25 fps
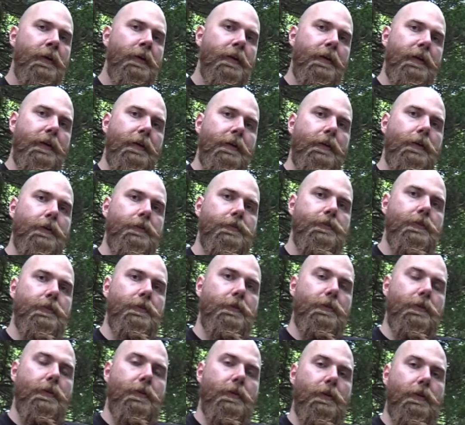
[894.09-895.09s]
And
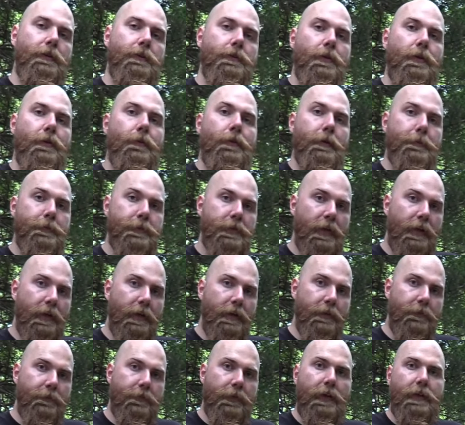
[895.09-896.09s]
also you can go to our
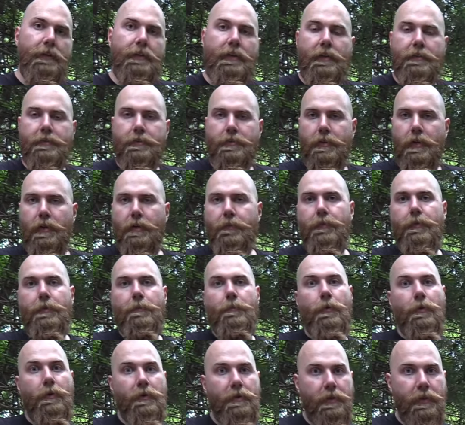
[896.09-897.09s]
website and find that stuff and
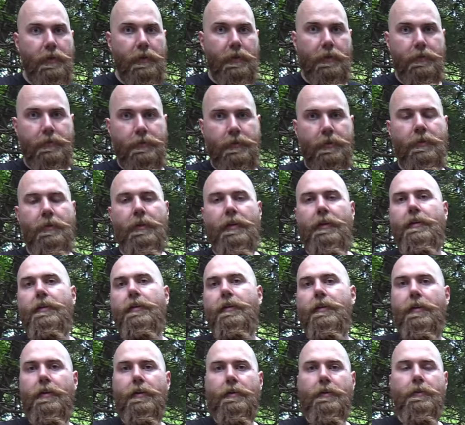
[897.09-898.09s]
more things like
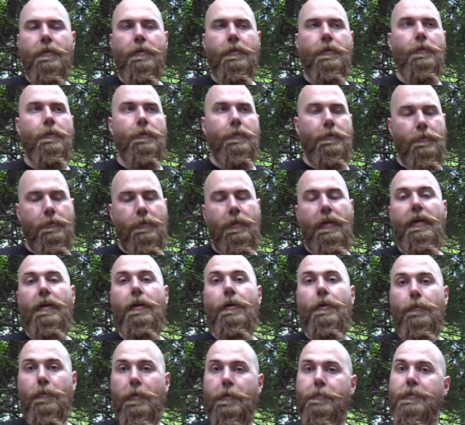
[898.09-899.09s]
Hickok,
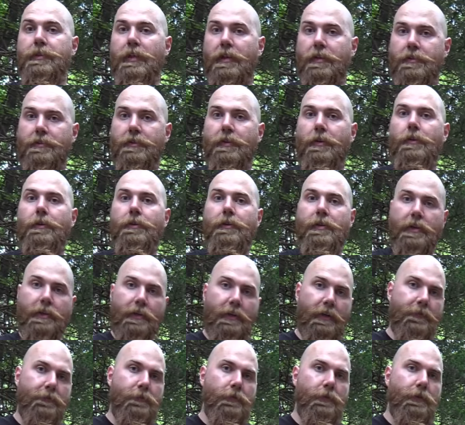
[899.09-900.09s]
our website is called
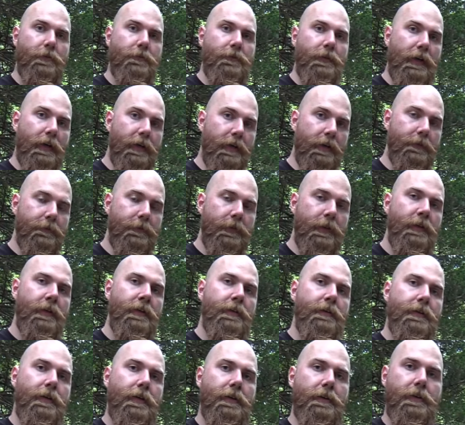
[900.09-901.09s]

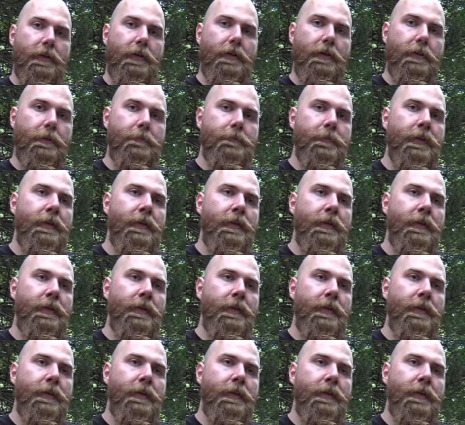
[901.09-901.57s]
hickok45.com.